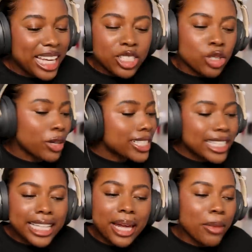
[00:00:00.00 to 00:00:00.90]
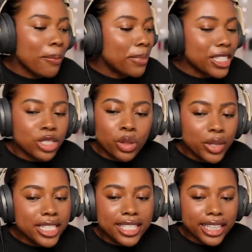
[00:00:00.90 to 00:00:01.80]
They trusted him a bit
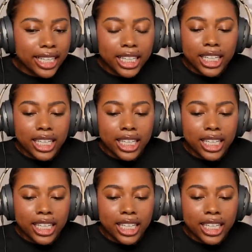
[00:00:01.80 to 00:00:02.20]
too easily.